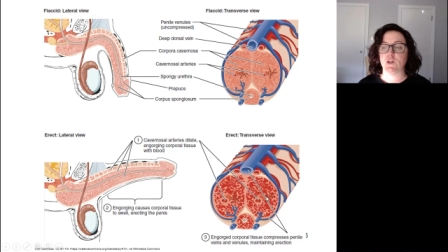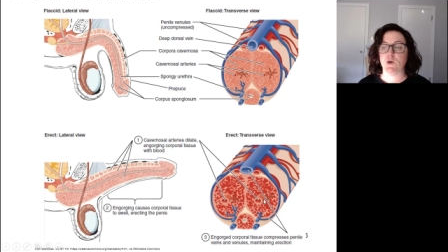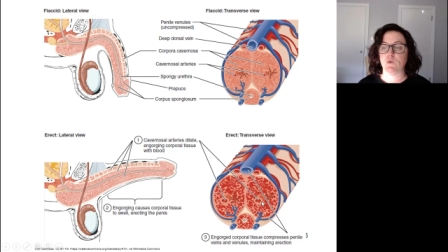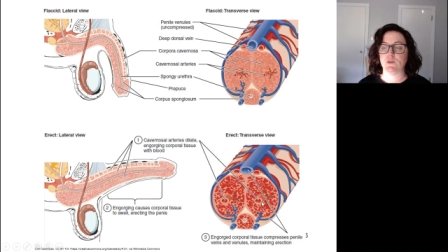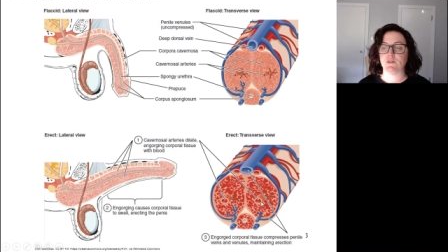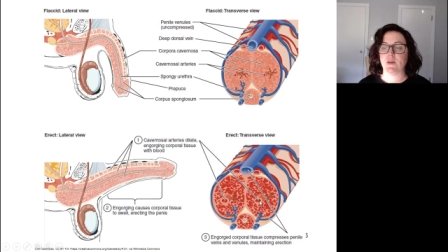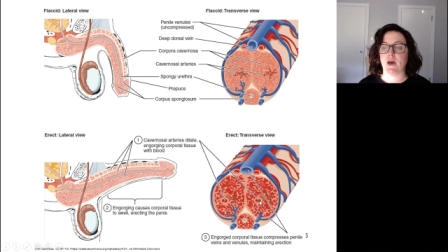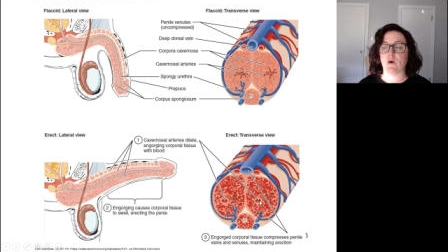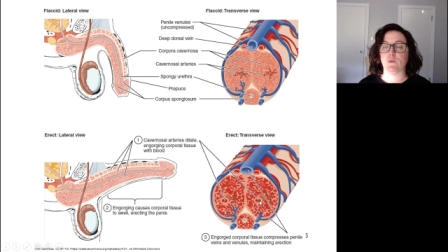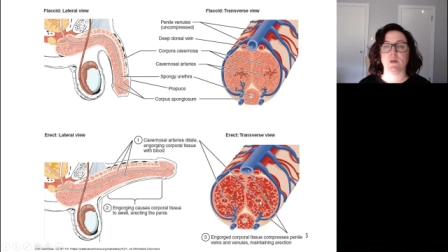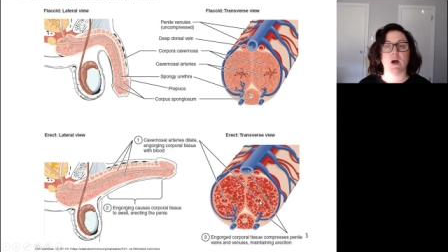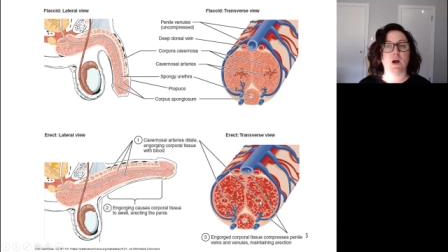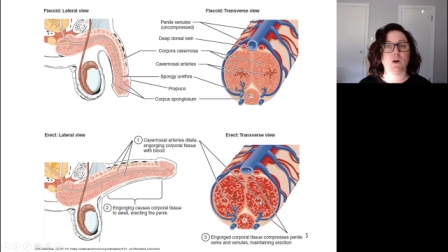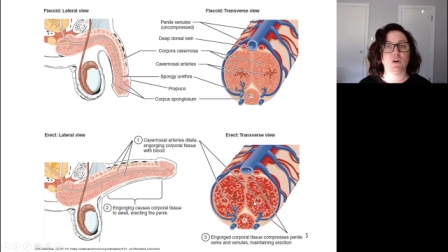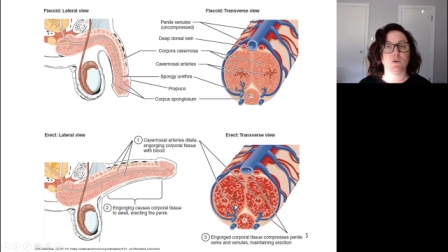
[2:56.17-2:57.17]
Notice how
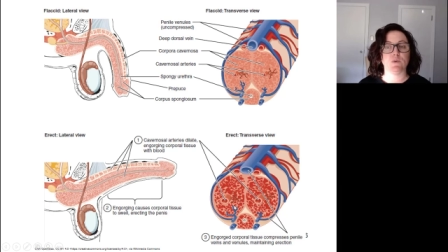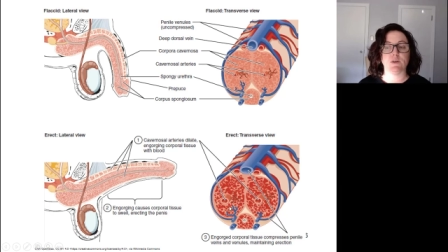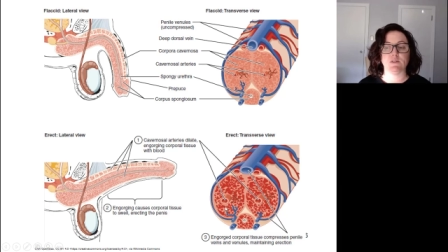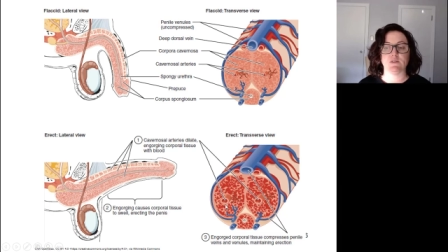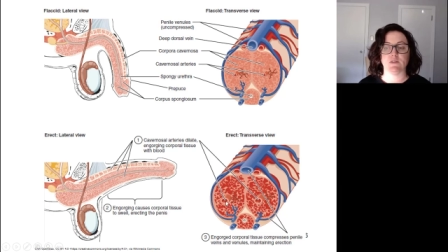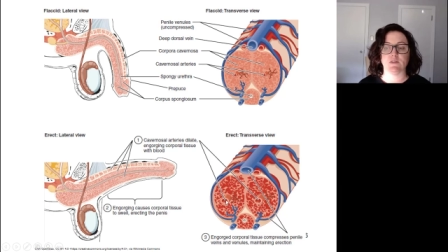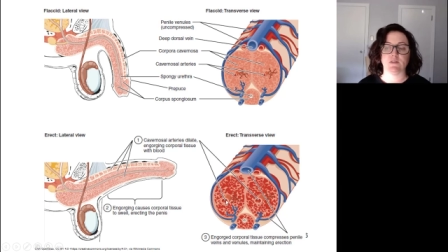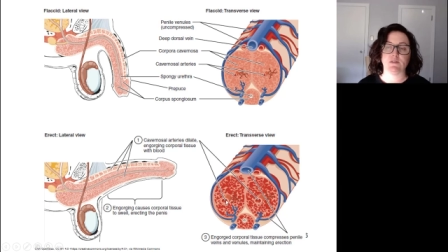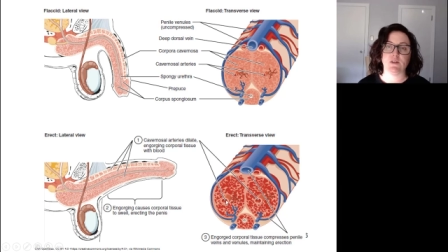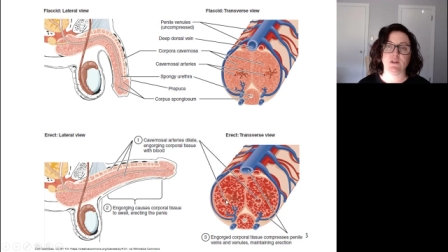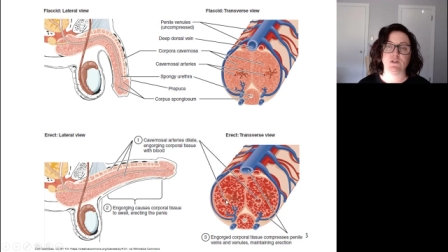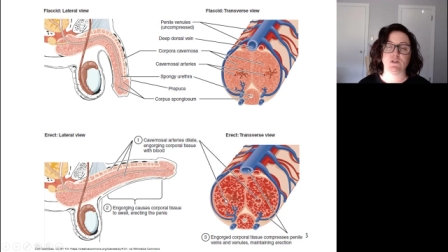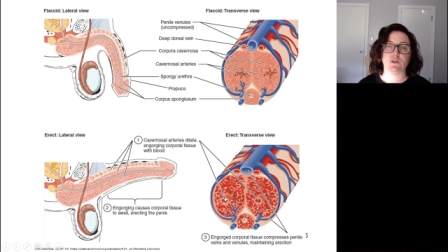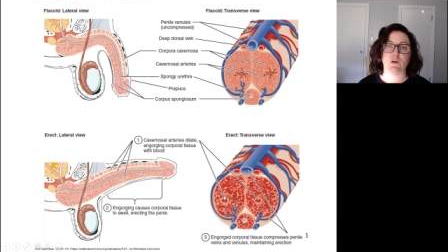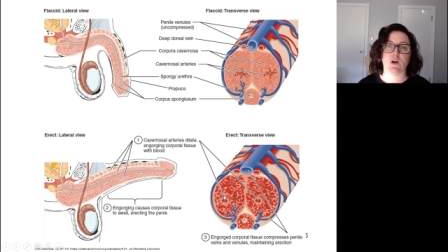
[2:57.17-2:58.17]
the arteries in the
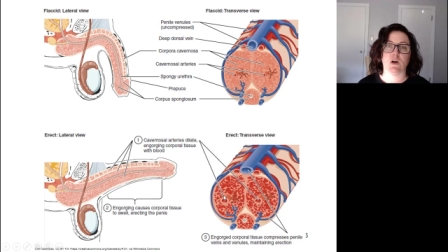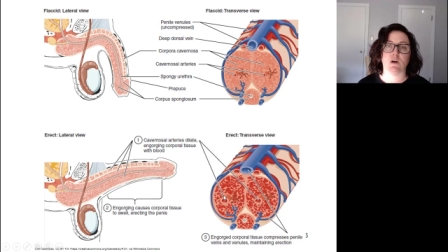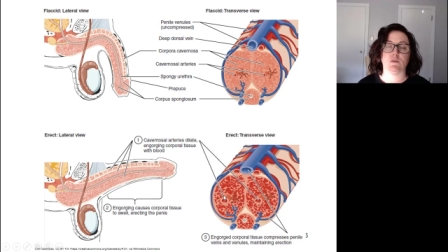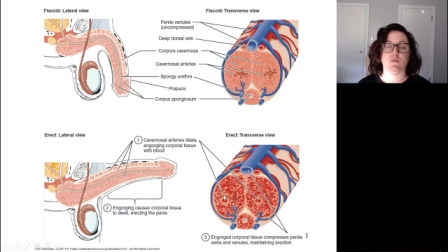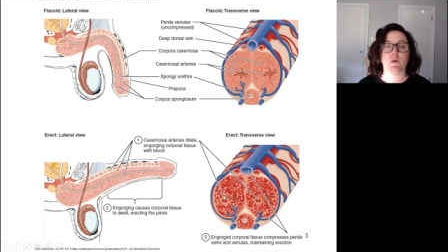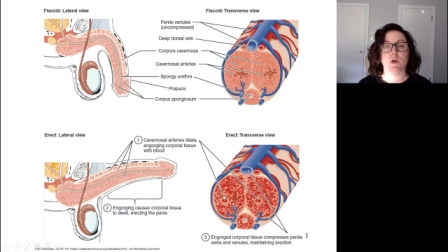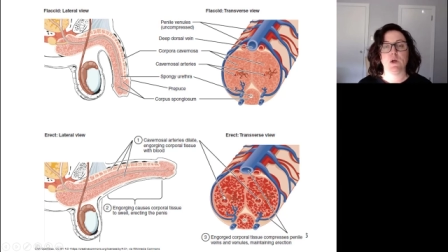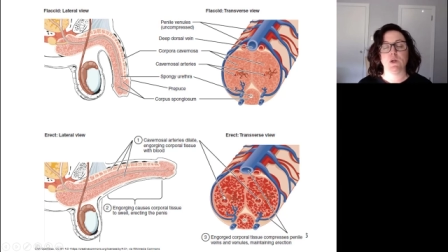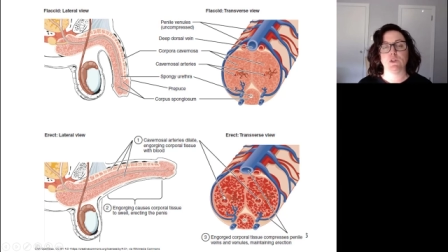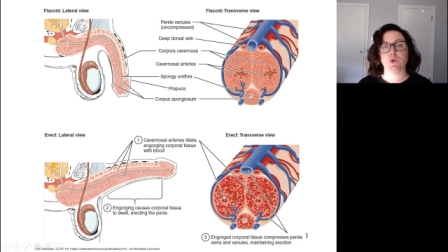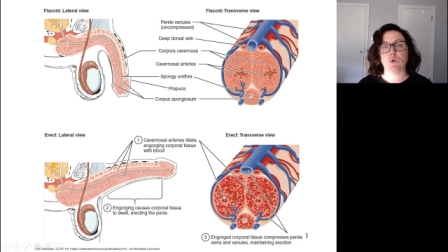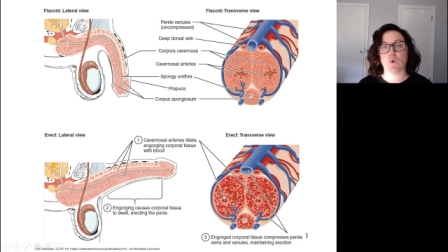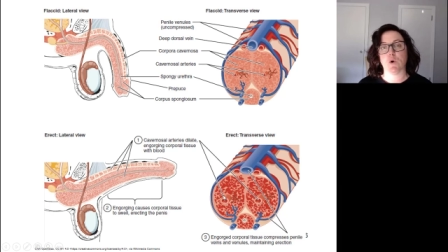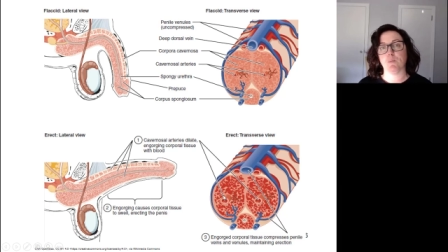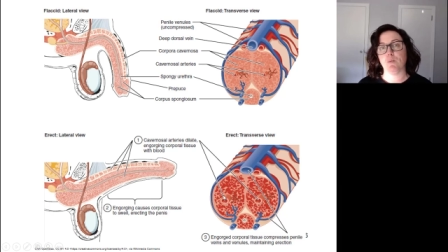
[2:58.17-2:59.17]
center of
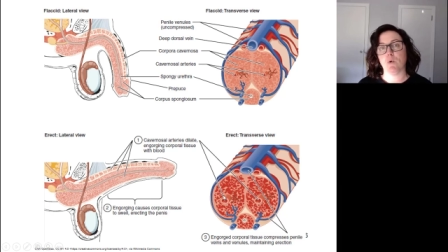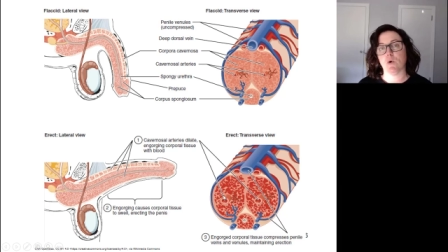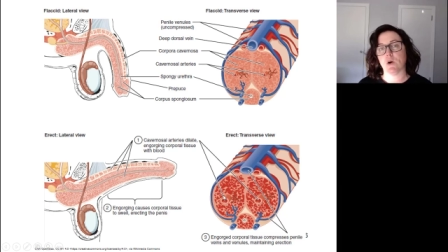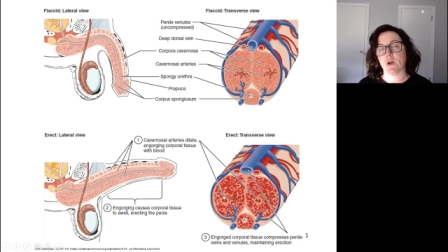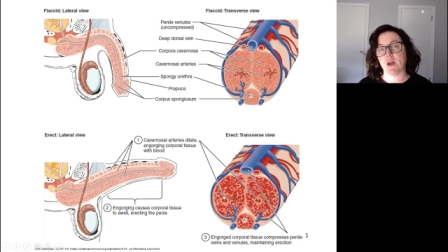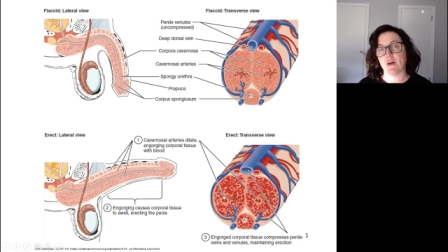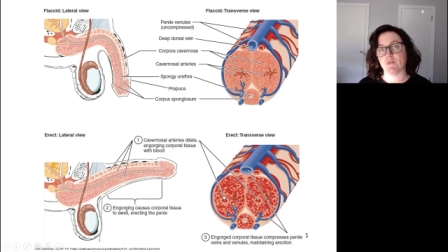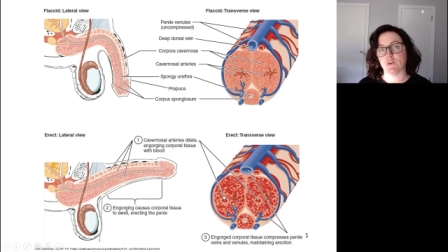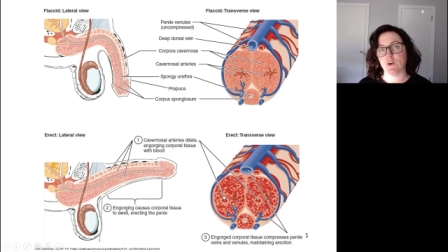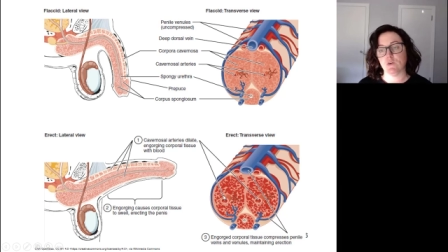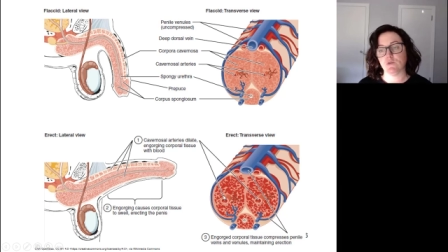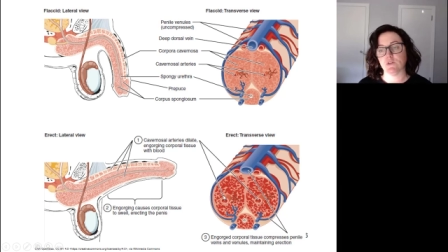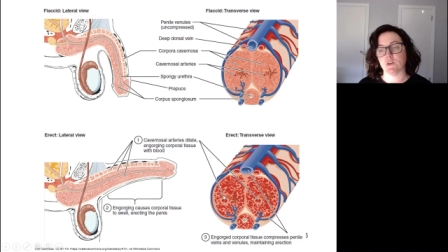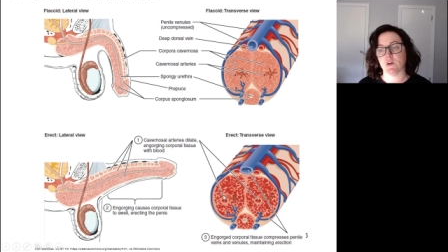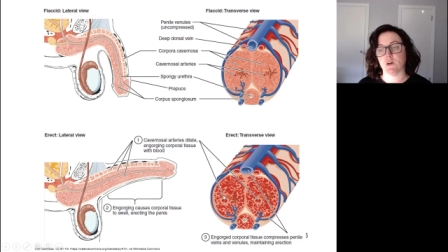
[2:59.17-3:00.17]
the corpora
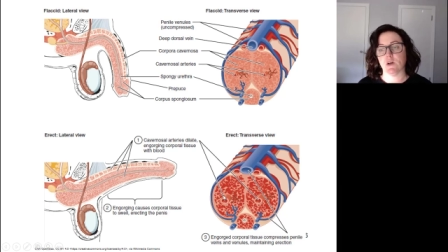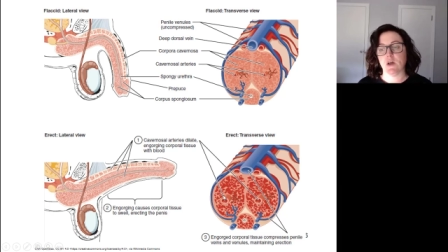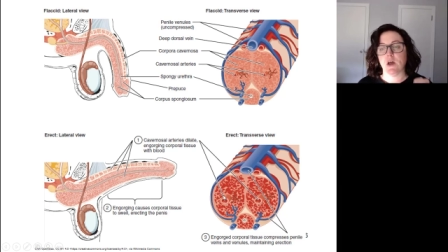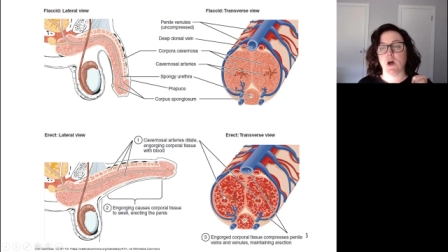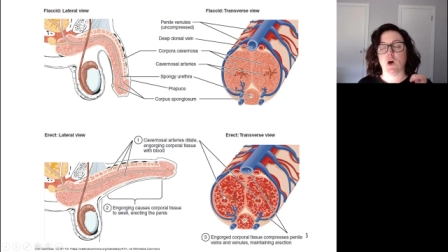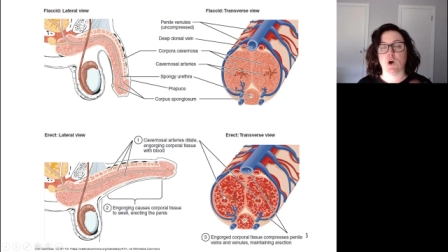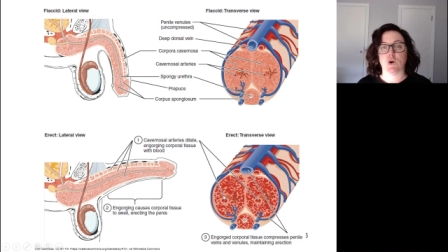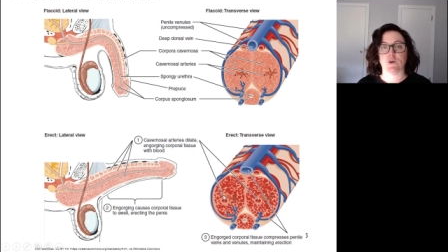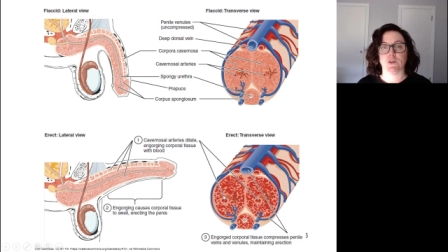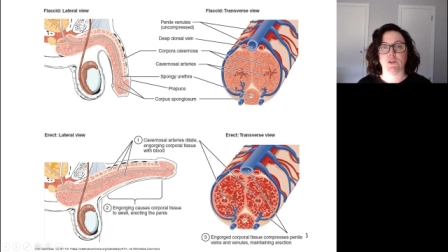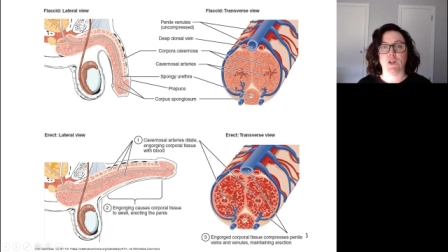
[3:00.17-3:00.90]
cavernosa are